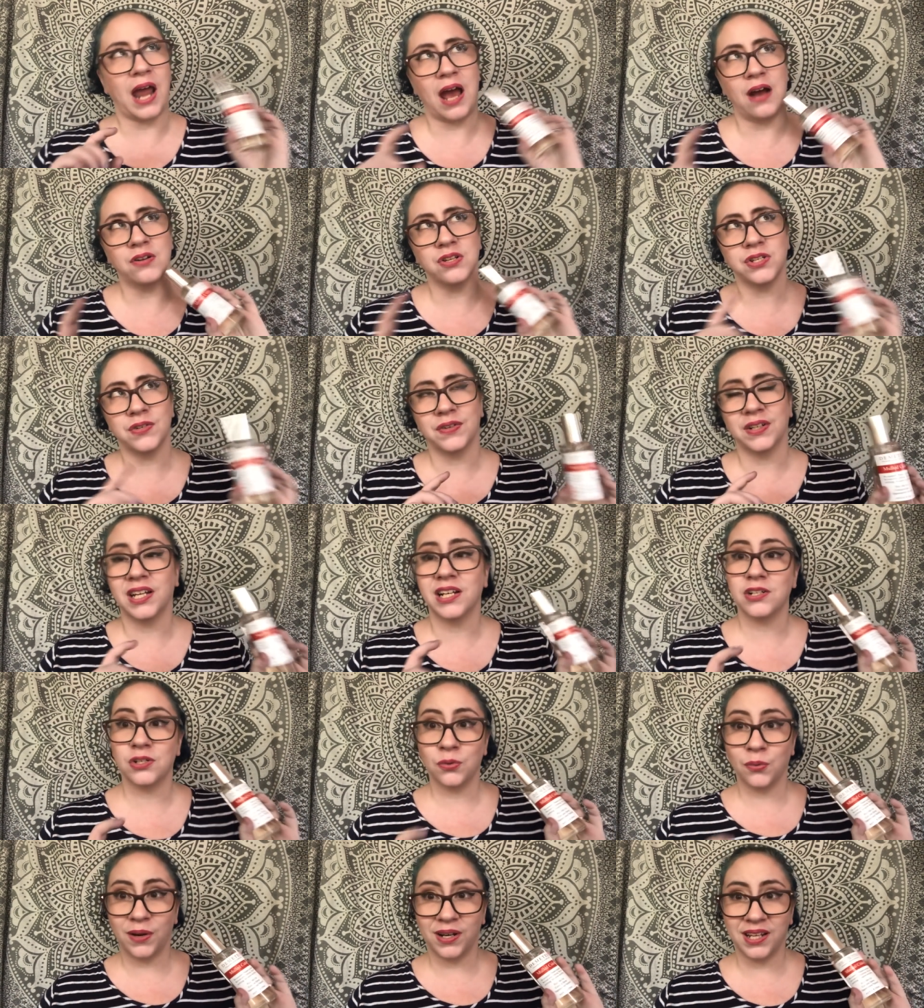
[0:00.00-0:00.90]
ounce for
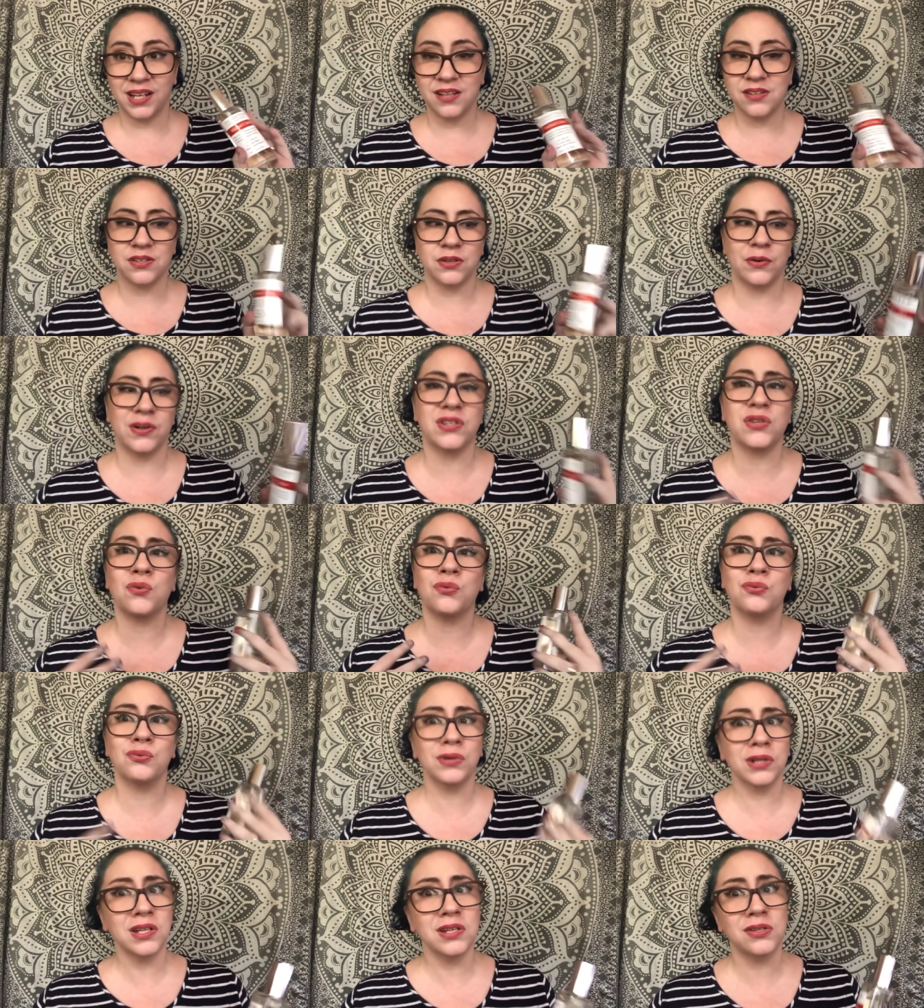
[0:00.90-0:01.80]
like twenty dollars, so it's
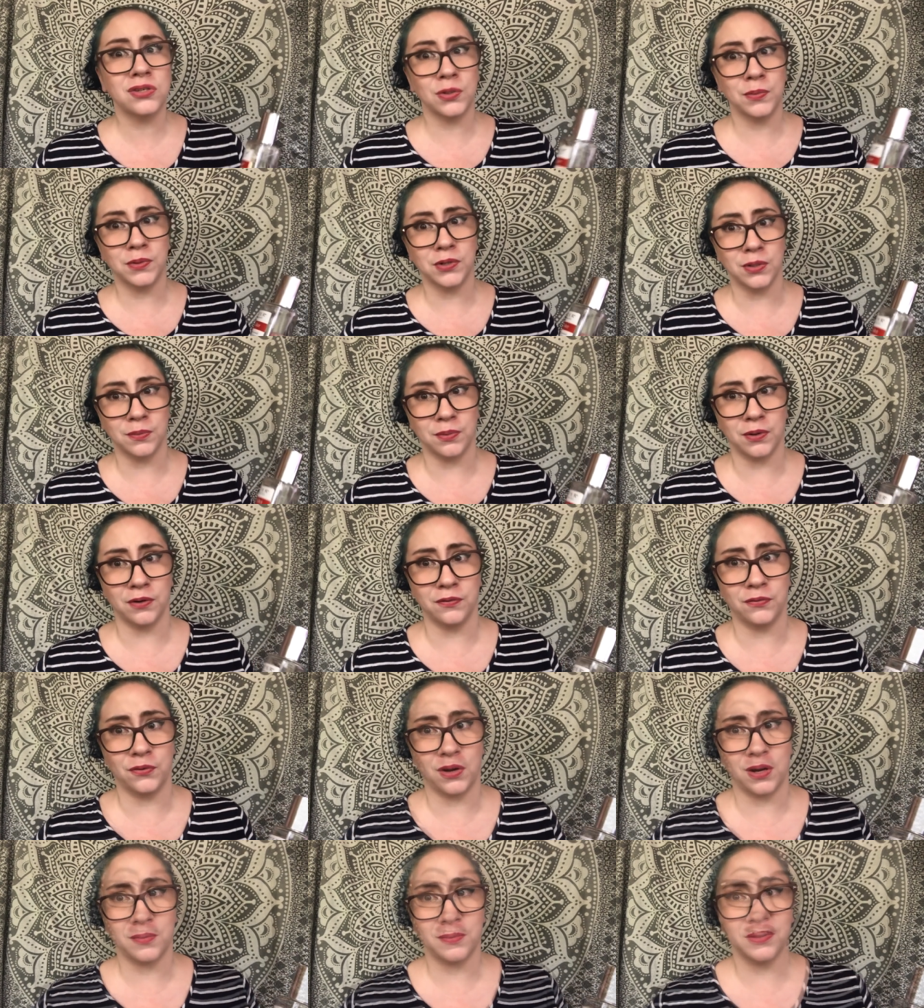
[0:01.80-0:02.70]
really super duper
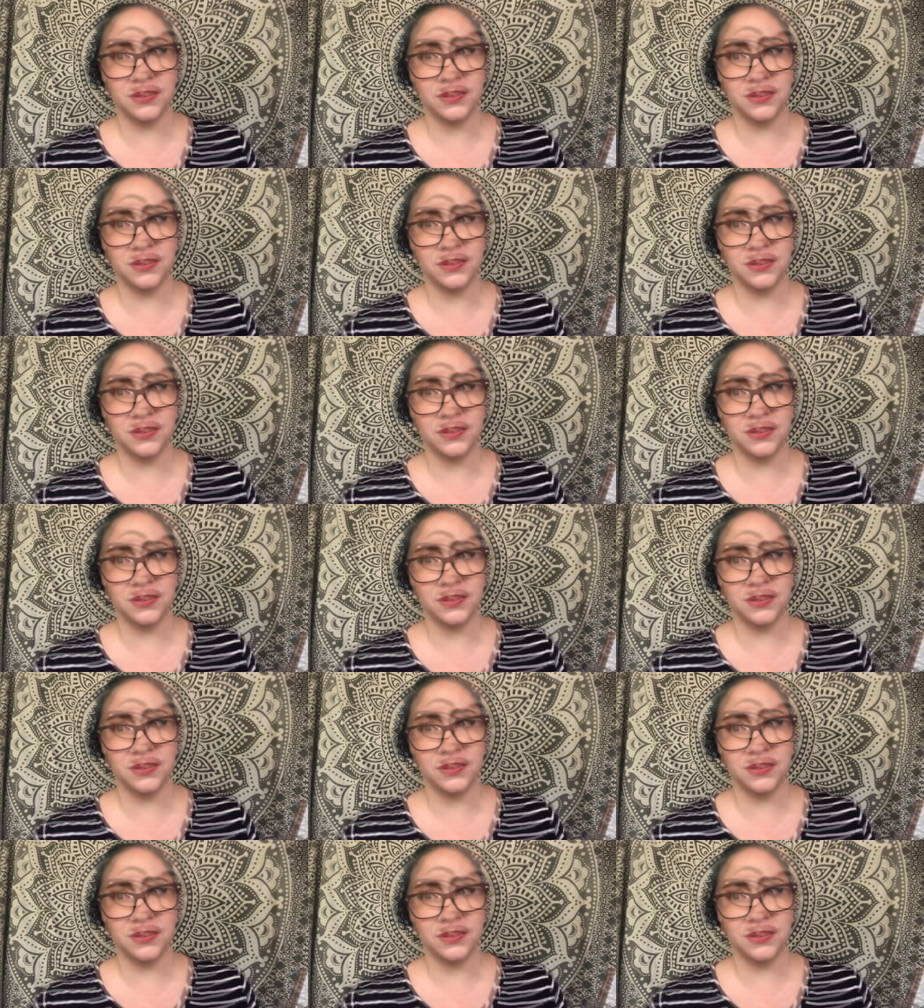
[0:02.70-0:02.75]
affordable.